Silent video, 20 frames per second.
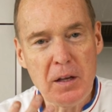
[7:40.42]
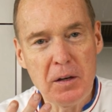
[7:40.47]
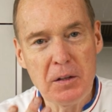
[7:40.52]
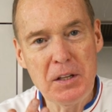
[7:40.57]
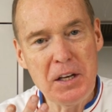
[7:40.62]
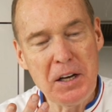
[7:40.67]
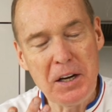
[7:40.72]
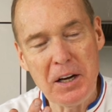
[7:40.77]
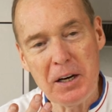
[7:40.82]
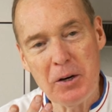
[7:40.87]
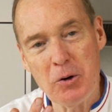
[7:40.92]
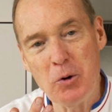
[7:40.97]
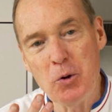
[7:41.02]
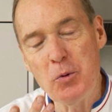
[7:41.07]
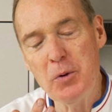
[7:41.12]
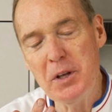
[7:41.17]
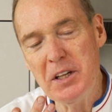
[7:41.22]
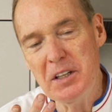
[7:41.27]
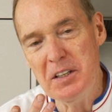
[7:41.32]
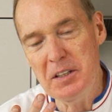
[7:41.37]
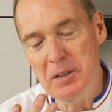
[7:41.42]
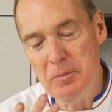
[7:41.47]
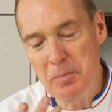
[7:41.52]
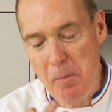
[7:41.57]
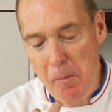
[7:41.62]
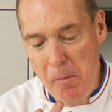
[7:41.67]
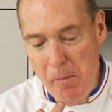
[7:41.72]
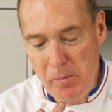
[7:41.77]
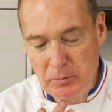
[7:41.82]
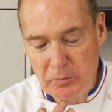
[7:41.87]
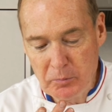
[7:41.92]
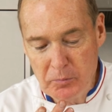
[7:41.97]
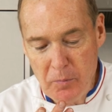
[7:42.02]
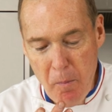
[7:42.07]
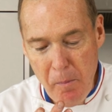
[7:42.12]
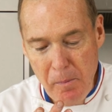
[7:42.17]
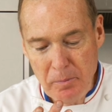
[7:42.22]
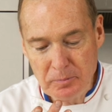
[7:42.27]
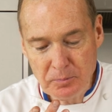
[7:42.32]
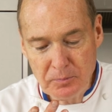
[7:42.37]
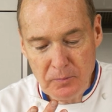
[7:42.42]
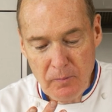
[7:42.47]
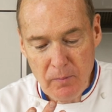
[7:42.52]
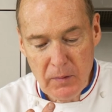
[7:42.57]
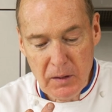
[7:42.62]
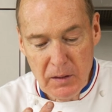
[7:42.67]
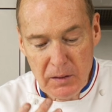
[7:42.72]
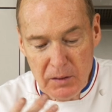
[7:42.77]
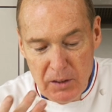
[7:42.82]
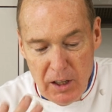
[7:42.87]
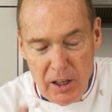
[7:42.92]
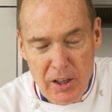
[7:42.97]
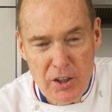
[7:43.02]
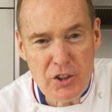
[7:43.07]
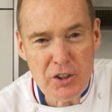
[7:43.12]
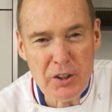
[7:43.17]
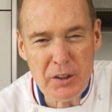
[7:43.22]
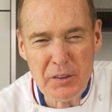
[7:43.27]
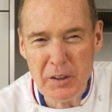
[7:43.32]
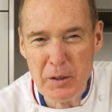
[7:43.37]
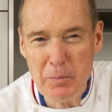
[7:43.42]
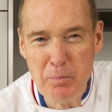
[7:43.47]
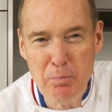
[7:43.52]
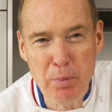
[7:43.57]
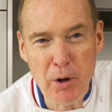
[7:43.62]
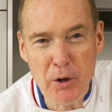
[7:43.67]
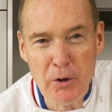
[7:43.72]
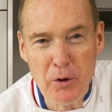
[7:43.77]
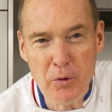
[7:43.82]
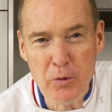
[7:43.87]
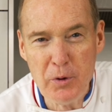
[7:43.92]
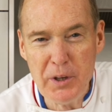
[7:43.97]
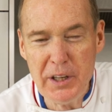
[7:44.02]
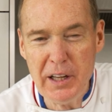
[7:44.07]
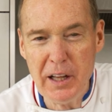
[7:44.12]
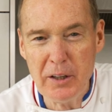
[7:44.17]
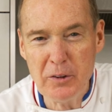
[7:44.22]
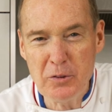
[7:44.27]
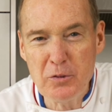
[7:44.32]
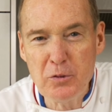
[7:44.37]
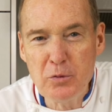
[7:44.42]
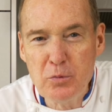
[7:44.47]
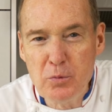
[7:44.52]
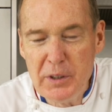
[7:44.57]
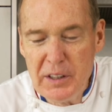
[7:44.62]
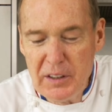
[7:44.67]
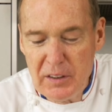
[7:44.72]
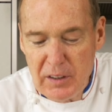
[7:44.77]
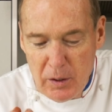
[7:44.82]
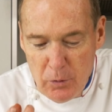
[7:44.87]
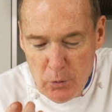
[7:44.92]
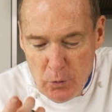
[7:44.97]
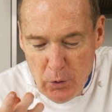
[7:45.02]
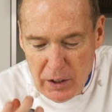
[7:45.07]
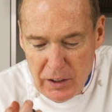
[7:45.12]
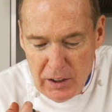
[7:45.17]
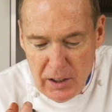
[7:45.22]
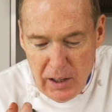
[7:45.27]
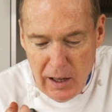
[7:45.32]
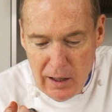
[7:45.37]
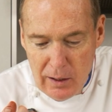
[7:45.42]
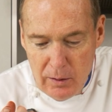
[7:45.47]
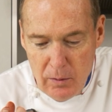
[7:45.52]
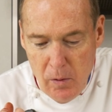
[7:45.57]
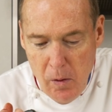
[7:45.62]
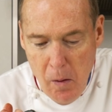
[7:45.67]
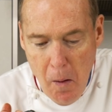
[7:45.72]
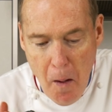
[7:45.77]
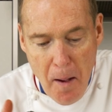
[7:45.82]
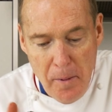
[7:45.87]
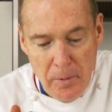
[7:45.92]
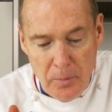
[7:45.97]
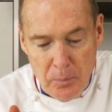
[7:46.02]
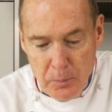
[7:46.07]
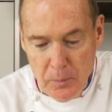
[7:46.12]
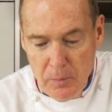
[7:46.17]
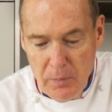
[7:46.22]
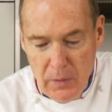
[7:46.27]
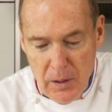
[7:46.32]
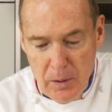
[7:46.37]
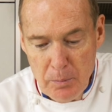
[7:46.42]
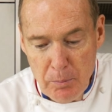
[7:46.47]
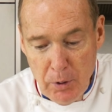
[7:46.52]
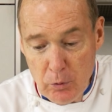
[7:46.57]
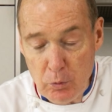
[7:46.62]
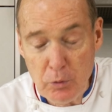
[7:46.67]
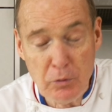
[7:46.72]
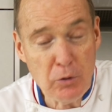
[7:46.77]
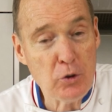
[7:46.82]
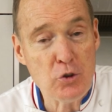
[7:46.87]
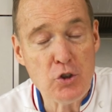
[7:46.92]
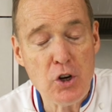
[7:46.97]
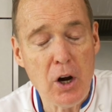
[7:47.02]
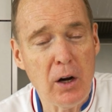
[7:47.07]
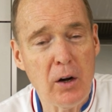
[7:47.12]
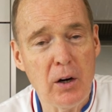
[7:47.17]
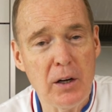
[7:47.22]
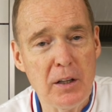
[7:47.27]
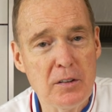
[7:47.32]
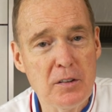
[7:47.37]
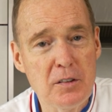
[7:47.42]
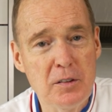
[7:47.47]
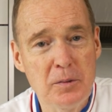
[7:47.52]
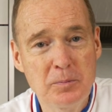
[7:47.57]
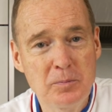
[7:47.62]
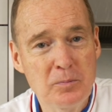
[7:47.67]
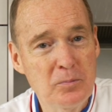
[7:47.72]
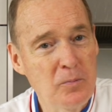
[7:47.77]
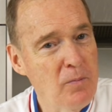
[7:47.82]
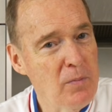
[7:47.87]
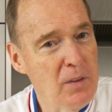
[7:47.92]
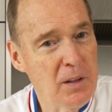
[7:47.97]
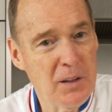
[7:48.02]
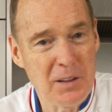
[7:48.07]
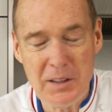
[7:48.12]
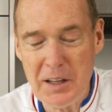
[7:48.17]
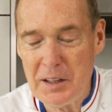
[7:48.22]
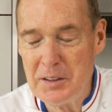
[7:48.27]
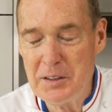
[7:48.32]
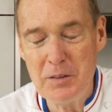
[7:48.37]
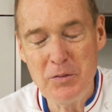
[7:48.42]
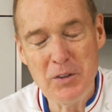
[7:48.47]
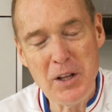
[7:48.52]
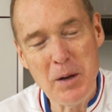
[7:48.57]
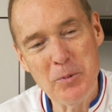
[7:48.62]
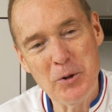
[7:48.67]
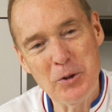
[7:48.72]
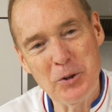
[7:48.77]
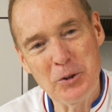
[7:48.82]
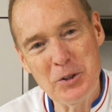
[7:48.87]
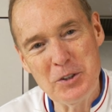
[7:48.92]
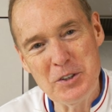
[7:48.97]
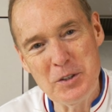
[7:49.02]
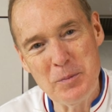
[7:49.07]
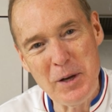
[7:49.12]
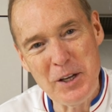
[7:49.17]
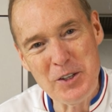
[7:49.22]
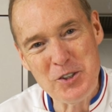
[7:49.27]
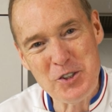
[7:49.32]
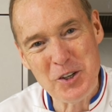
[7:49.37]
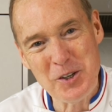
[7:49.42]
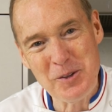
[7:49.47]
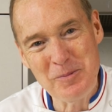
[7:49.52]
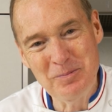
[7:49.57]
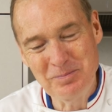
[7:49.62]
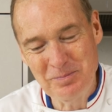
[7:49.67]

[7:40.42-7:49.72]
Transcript: They are already delicious and buttery and sweet and vanilla, but with the chocolate, that gives them another dimension.